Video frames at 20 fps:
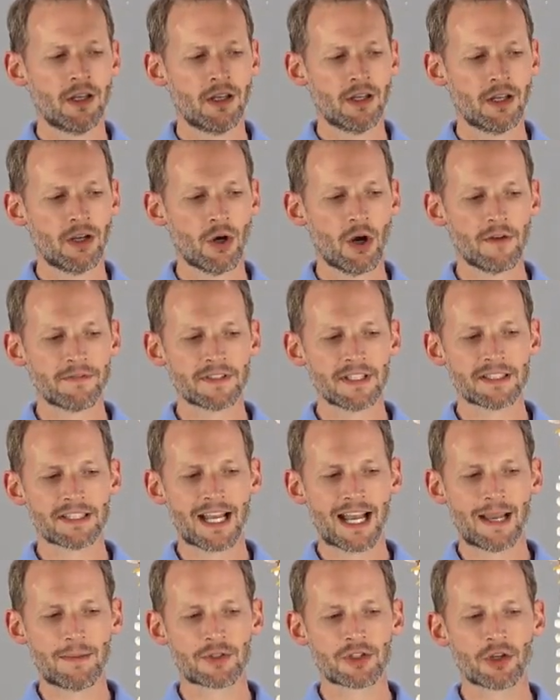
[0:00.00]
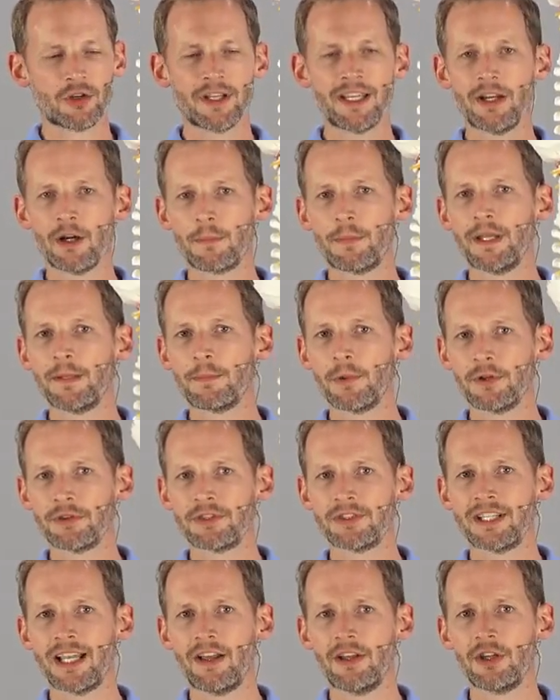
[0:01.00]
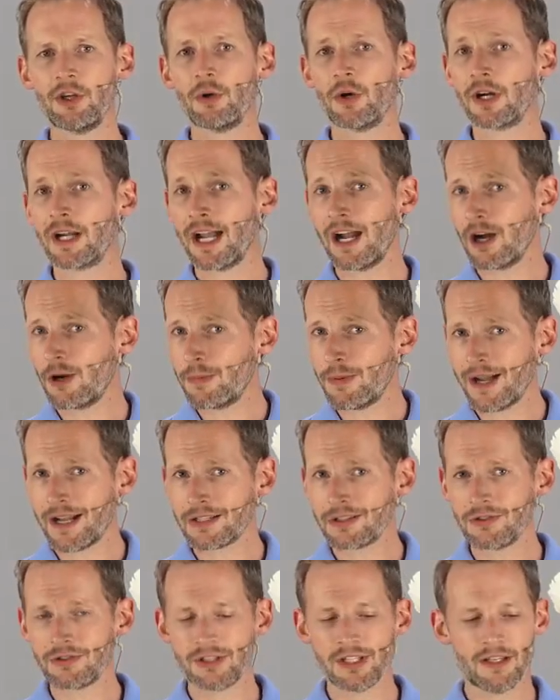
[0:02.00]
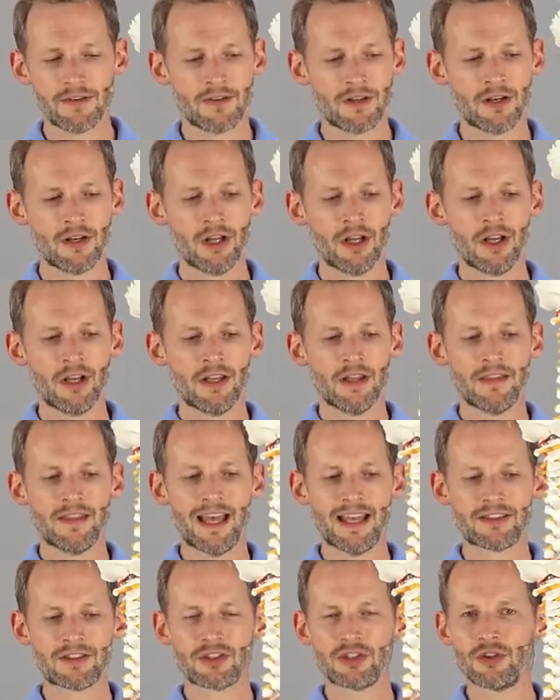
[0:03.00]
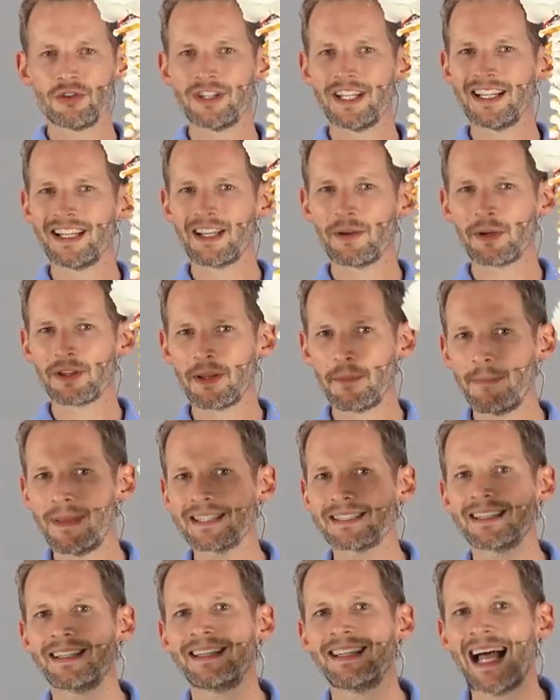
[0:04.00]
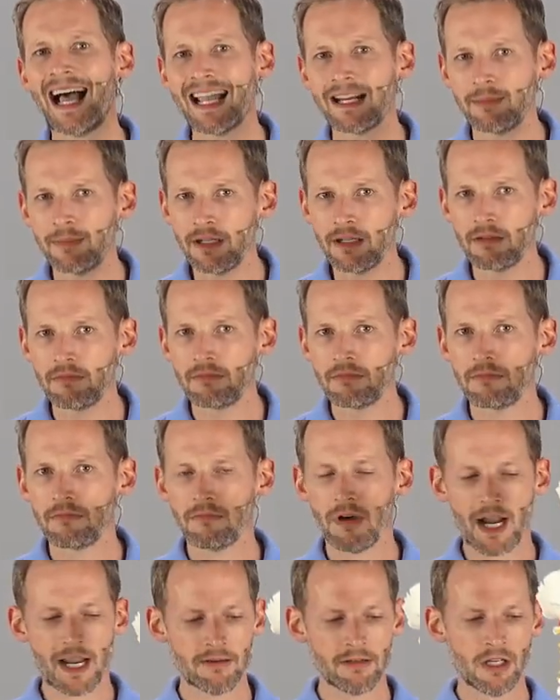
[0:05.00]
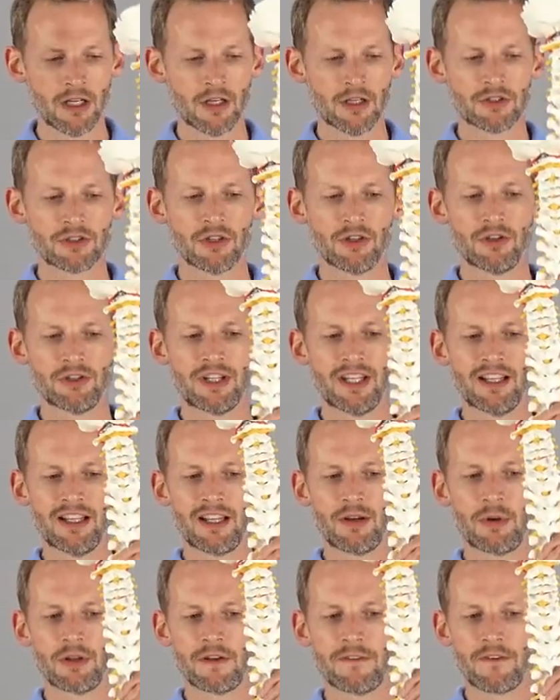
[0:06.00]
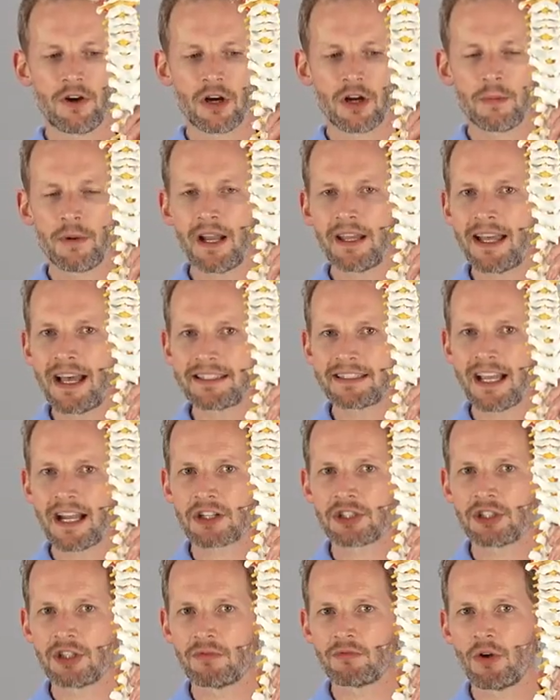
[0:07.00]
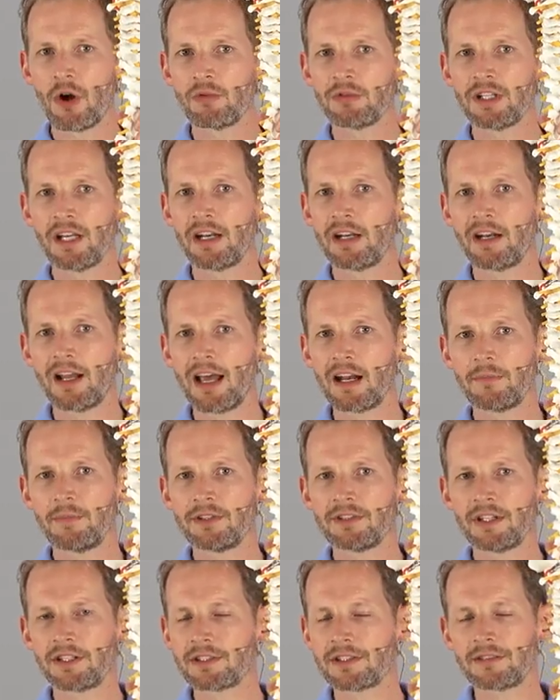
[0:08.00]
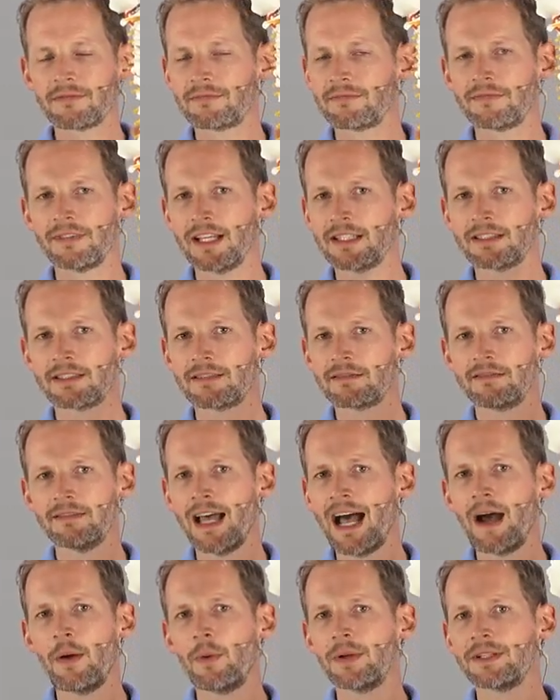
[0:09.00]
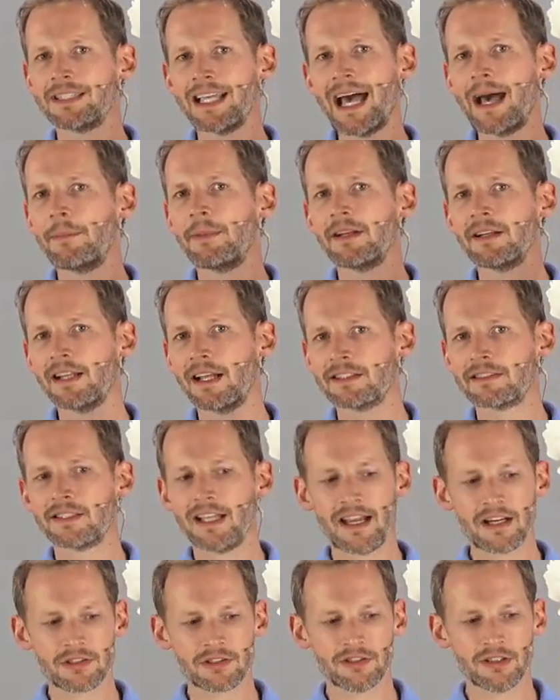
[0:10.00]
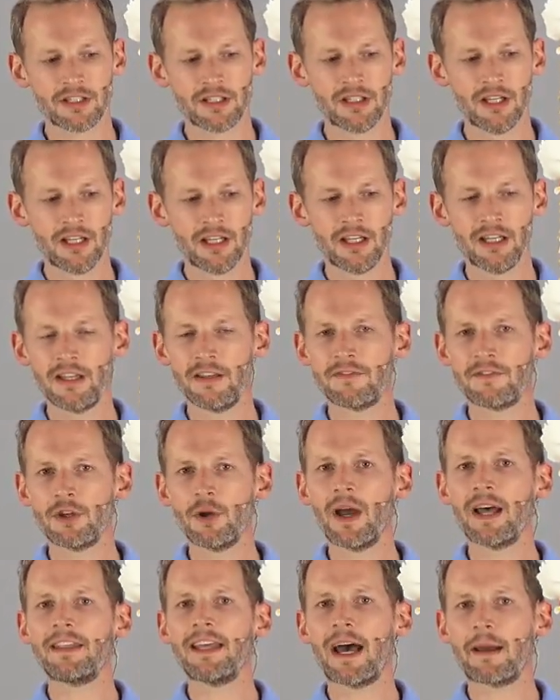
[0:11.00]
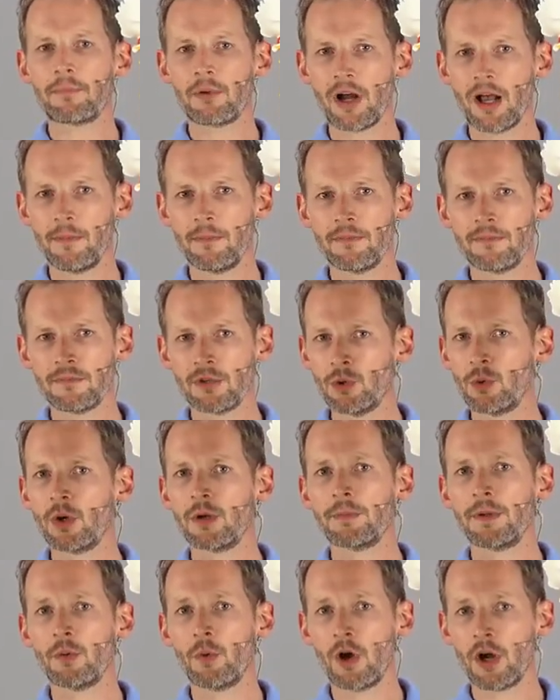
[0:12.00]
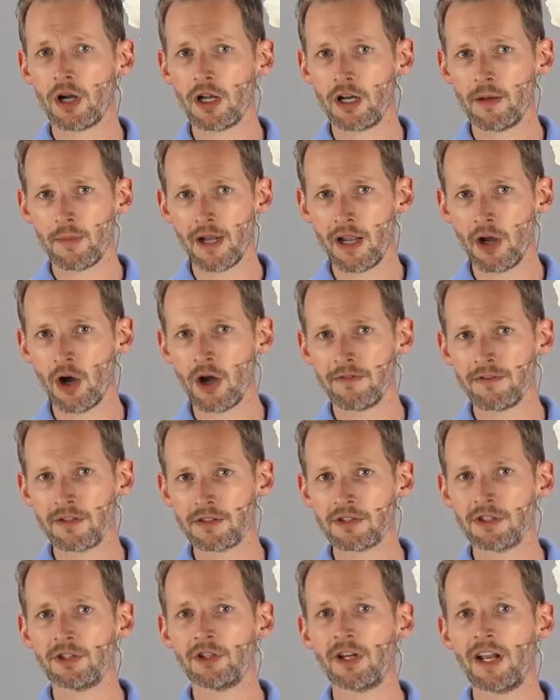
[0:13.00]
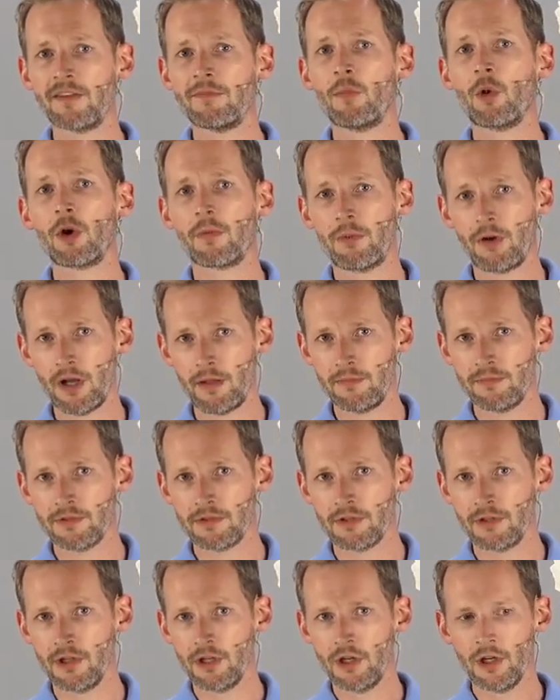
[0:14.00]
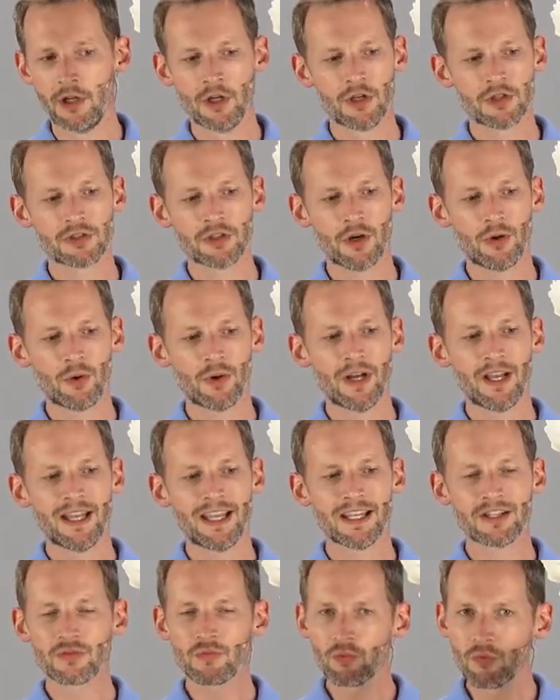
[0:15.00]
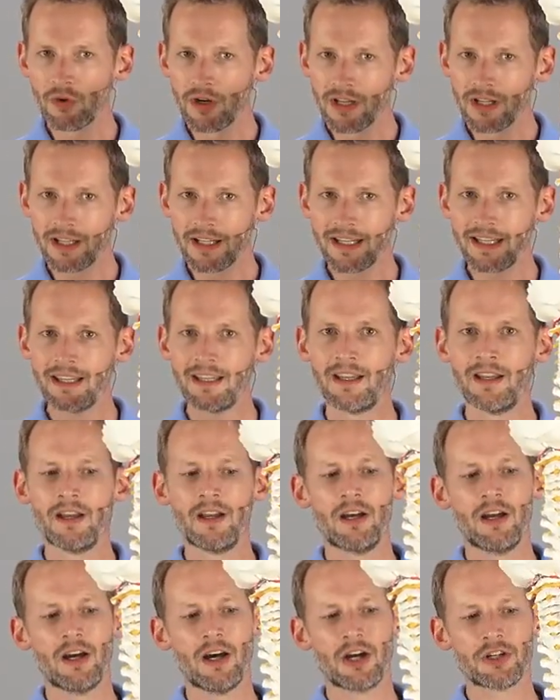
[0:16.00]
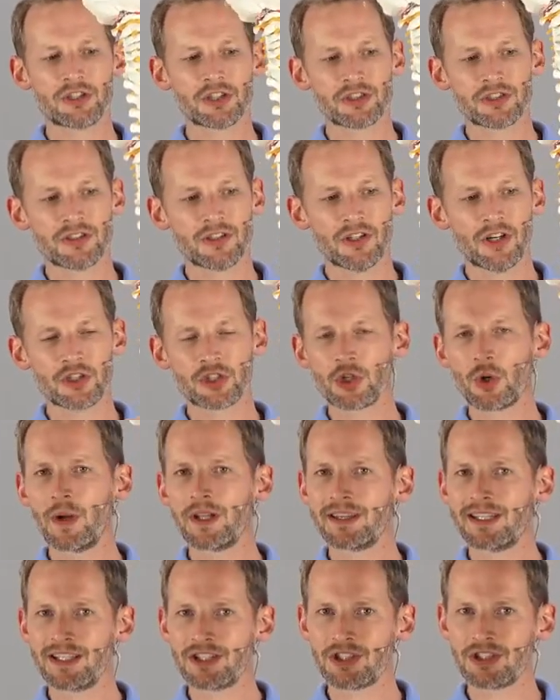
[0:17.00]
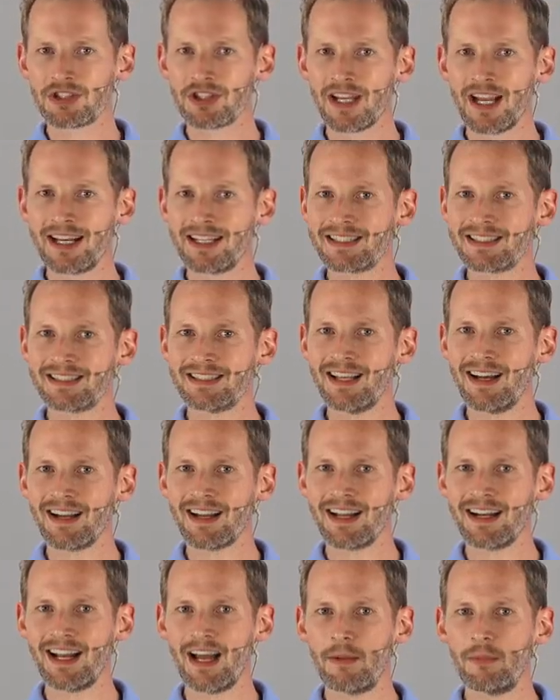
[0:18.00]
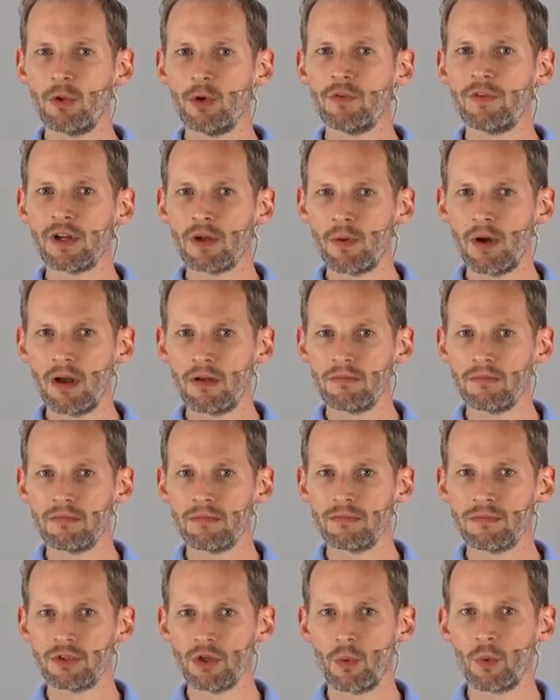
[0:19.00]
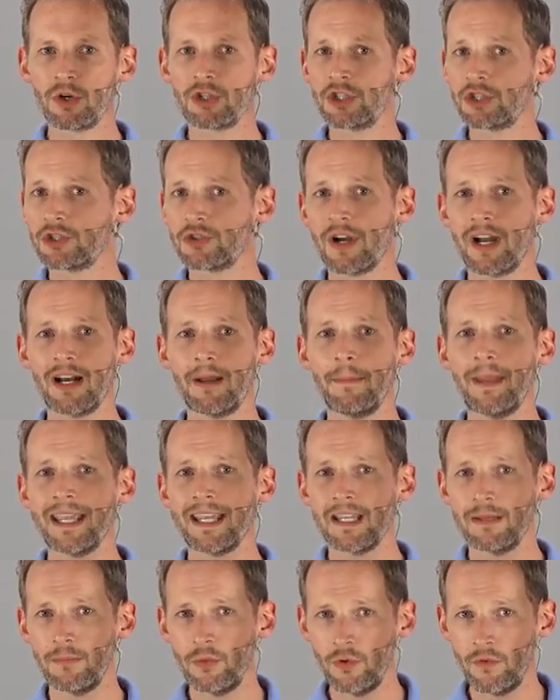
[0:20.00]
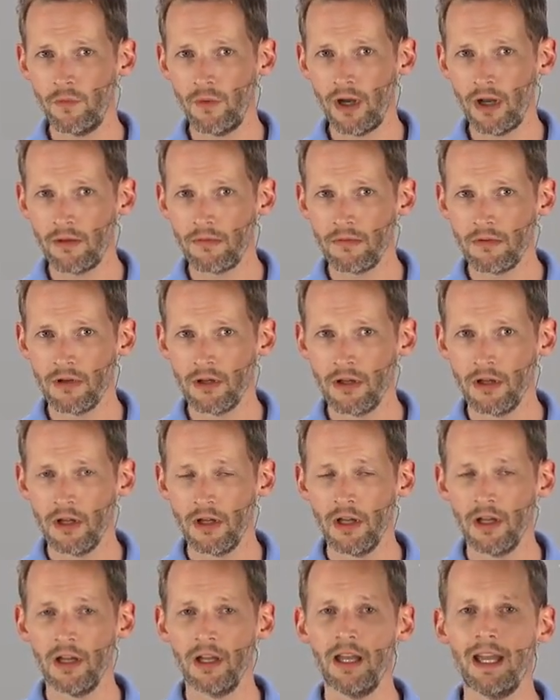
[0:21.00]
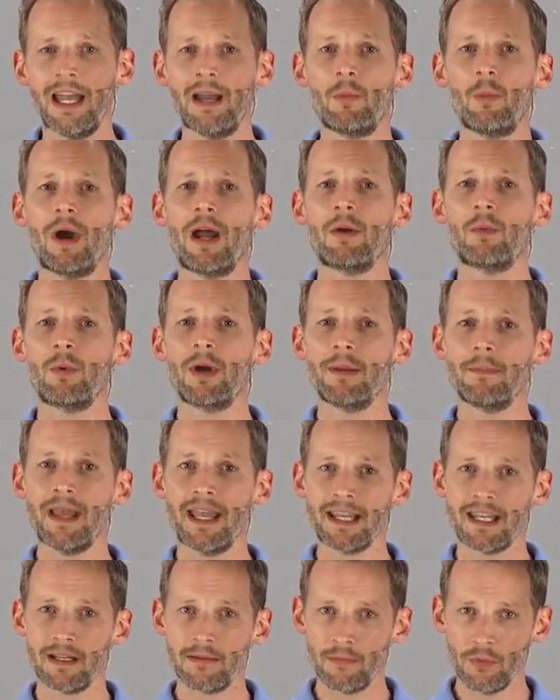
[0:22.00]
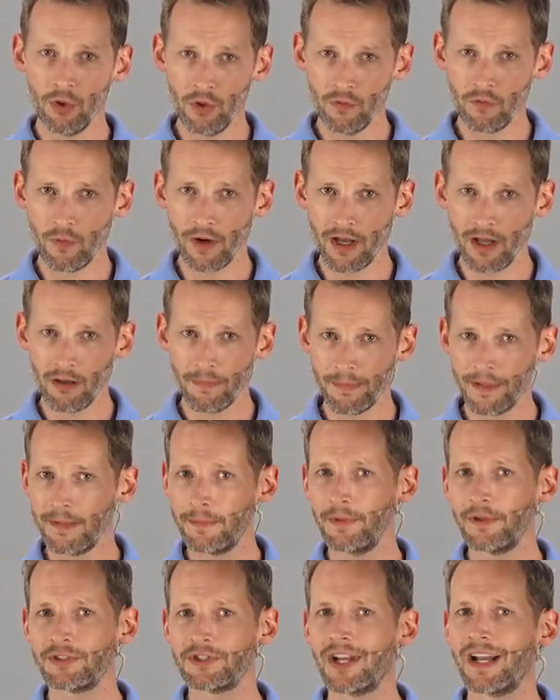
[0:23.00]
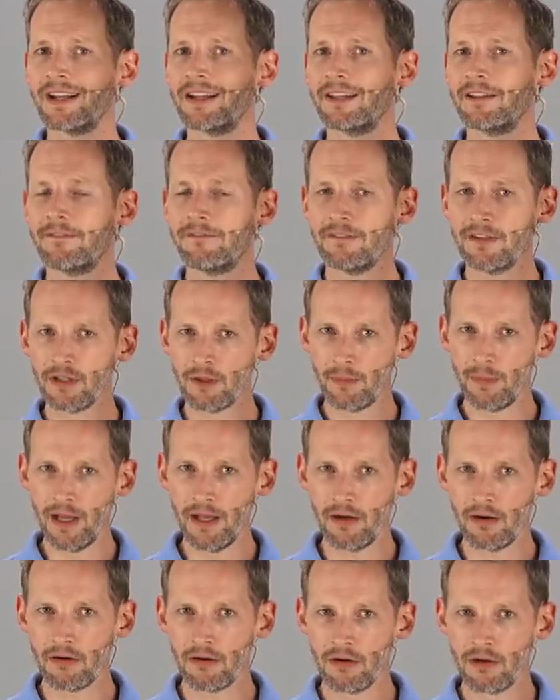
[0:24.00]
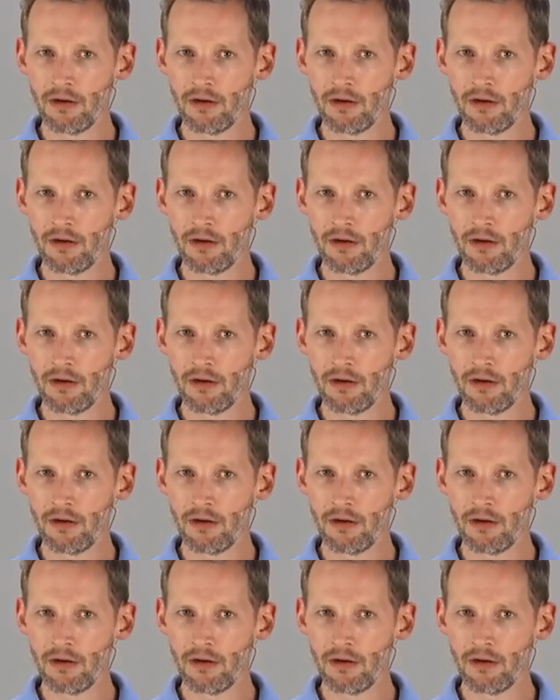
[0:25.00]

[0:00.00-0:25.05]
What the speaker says: You know, oftentimes you'll hear people tell you, or chiropractors even, that you're dealing with a misalignment, right? So they're dealing with a vertebrae that's actually rotated out of position. That's not what's happening. That's actually, if you had that problem, you wouldn't be walking in my office and you'd have more problems. So it's really just a joint that's just kind of stuck and not moving well. So we're just trying to make it move well. And when we make it move well, people generally feel better.